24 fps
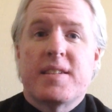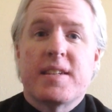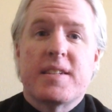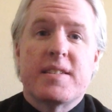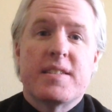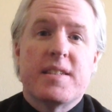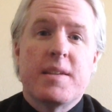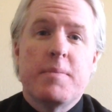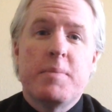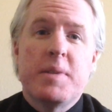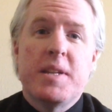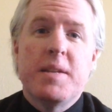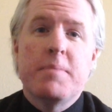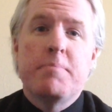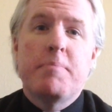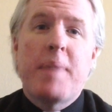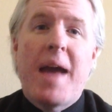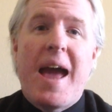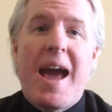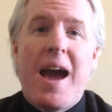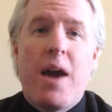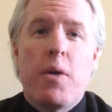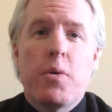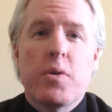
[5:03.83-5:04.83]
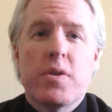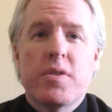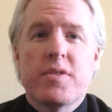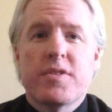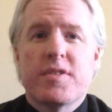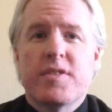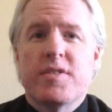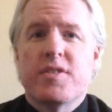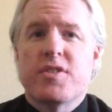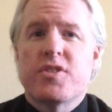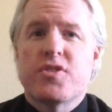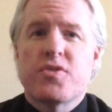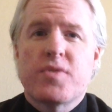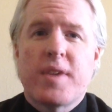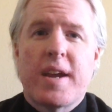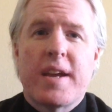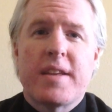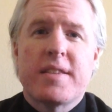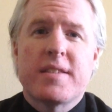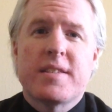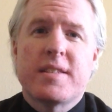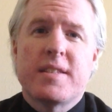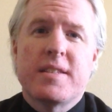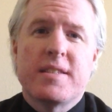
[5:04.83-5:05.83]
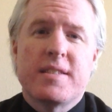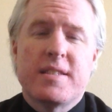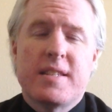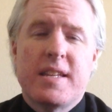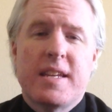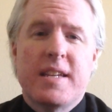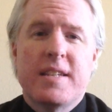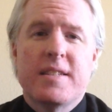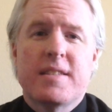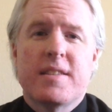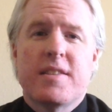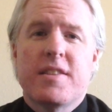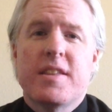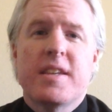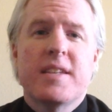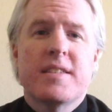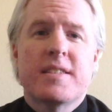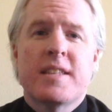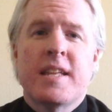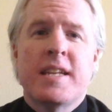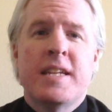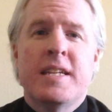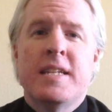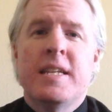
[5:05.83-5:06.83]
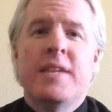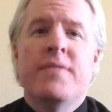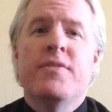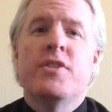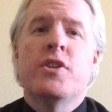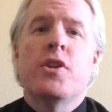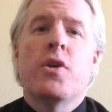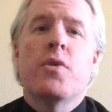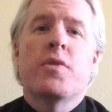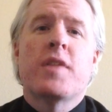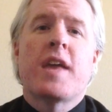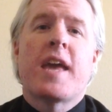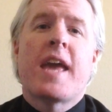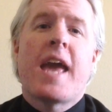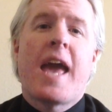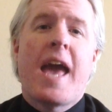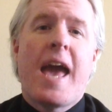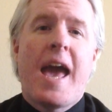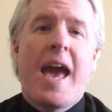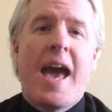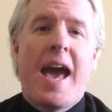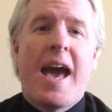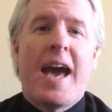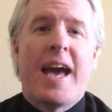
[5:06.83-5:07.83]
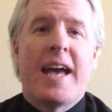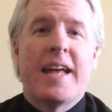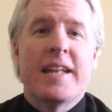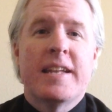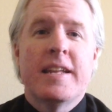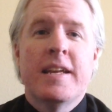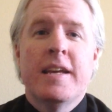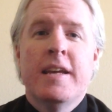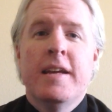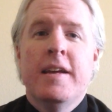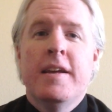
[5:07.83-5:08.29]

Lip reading: exhibited powers and strengths and things they didn't even know they had,